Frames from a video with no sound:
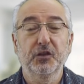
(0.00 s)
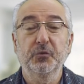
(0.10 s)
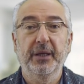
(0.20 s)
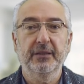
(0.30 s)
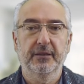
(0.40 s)

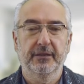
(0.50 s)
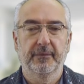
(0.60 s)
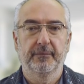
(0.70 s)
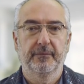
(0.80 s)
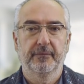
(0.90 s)
Respecting
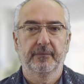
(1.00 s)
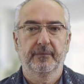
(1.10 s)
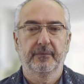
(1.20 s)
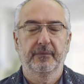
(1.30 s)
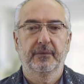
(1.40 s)
them.
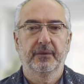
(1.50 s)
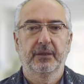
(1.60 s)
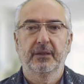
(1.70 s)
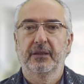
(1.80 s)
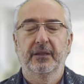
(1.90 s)

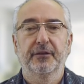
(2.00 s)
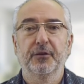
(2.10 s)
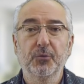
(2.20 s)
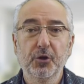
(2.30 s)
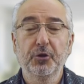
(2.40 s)

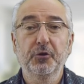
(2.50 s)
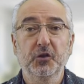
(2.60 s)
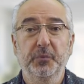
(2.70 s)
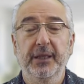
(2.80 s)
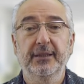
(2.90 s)
The more you
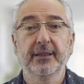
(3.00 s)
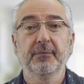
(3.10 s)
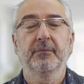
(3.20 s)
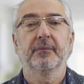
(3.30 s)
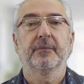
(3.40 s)
respect
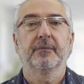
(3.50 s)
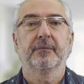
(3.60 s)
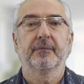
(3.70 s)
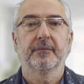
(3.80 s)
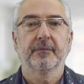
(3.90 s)
them,
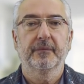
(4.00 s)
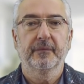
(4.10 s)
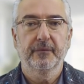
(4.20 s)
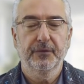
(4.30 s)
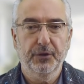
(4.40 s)

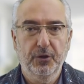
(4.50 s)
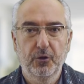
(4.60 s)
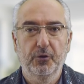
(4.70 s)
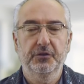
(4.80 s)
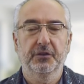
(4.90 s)
the
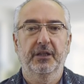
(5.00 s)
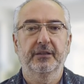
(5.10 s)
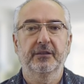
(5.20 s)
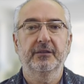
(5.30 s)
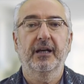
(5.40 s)
closer
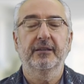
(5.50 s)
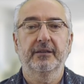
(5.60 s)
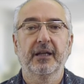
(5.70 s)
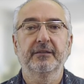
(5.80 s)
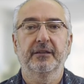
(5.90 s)
and the
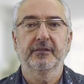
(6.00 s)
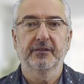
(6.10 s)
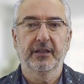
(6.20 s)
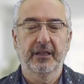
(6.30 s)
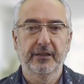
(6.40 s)
tighter
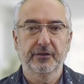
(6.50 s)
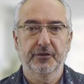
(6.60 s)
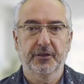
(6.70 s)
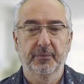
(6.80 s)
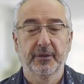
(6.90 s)
is the
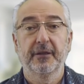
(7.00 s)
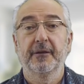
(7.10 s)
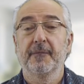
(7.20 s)
relationship.